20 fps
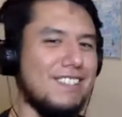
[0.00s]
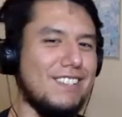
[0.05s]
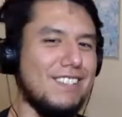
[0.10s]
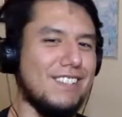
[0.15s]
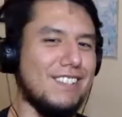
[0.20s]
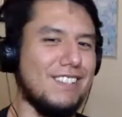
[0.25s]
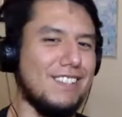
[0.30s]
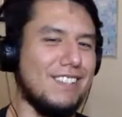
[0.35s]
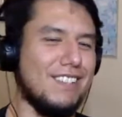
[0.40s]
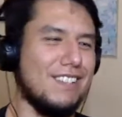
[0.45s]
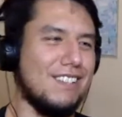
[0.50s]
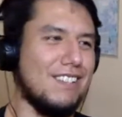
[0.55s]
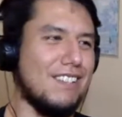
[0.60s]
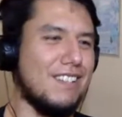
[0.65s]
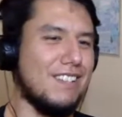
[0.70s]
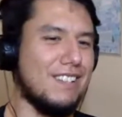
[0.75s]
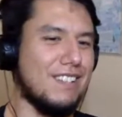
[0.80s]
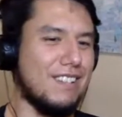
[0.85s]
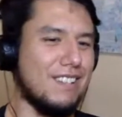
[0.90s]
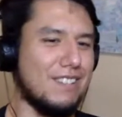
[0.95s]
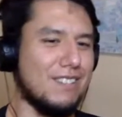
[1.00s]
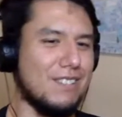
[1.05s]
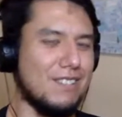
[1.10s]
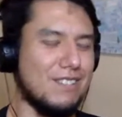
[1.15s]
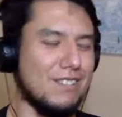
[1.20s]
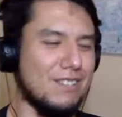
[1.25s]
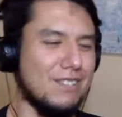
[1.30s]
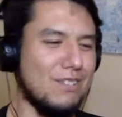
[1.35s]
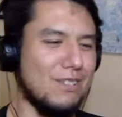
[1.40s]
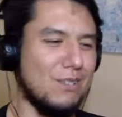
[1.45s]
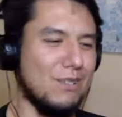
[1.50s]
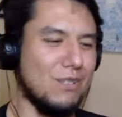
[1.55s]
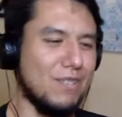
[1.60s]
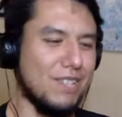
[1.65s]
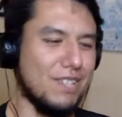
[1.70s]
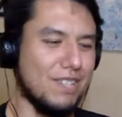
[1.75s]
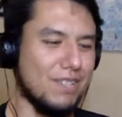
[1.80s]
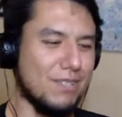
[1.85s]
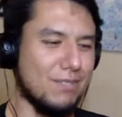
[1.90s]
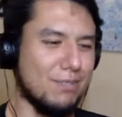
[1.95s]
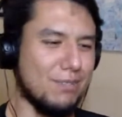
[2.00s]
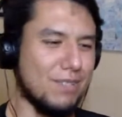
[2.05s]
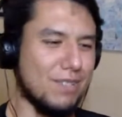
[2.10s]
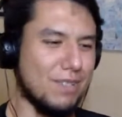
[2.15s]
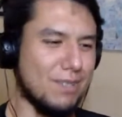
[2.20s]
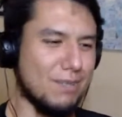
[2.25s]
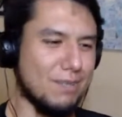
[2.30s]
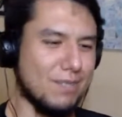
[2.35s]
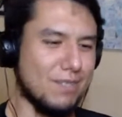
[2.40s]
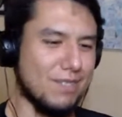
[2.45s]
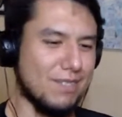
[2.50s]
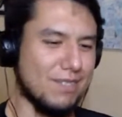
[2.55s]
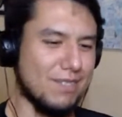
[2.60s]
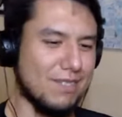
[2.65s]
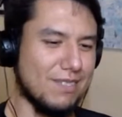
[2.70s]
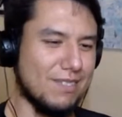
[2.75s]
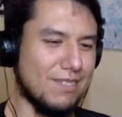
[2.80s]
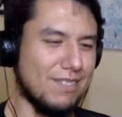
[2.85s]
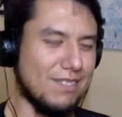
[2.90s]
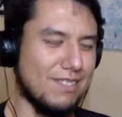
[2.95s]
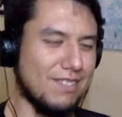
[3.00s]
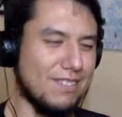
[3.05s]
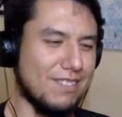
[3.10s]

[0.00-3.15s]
He said he likes doing that sometimes because